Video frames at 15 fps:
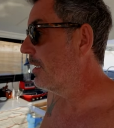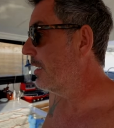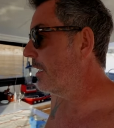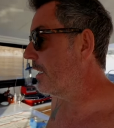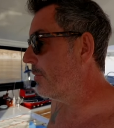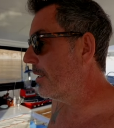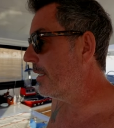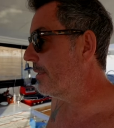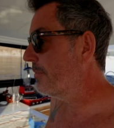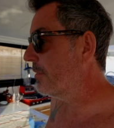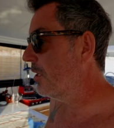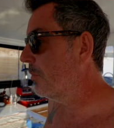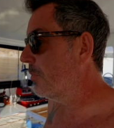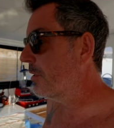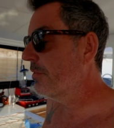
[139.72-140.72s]
Anyway,
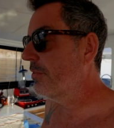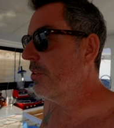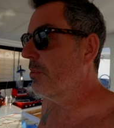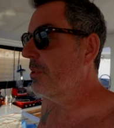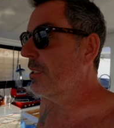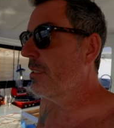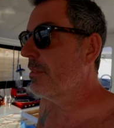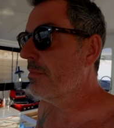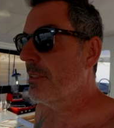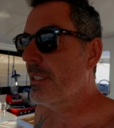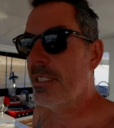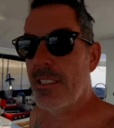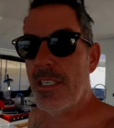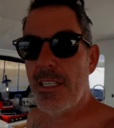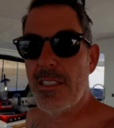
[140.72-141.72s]
onward and forward,
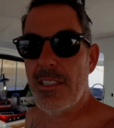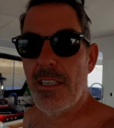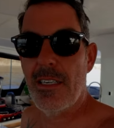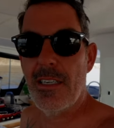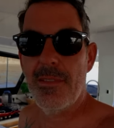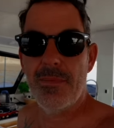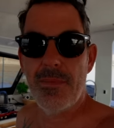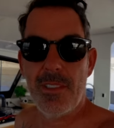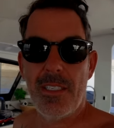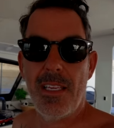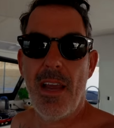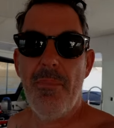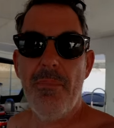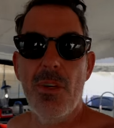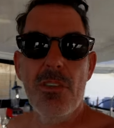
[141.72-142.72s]
let's get
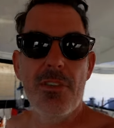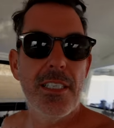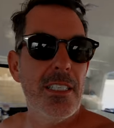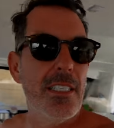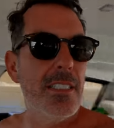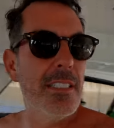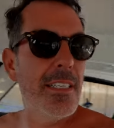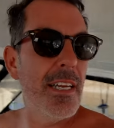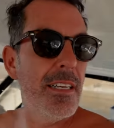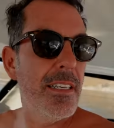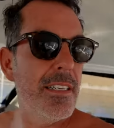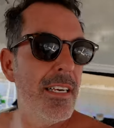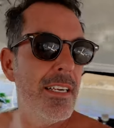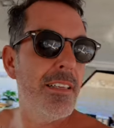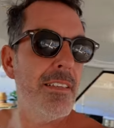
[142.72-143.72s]
moving and
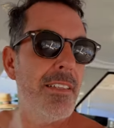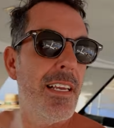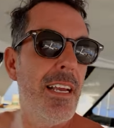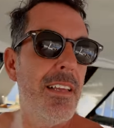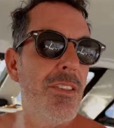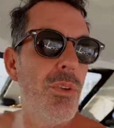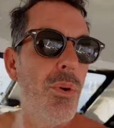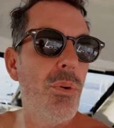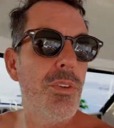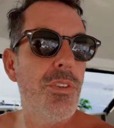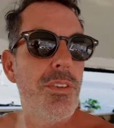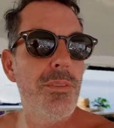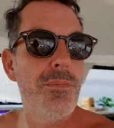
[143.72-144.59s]
get north.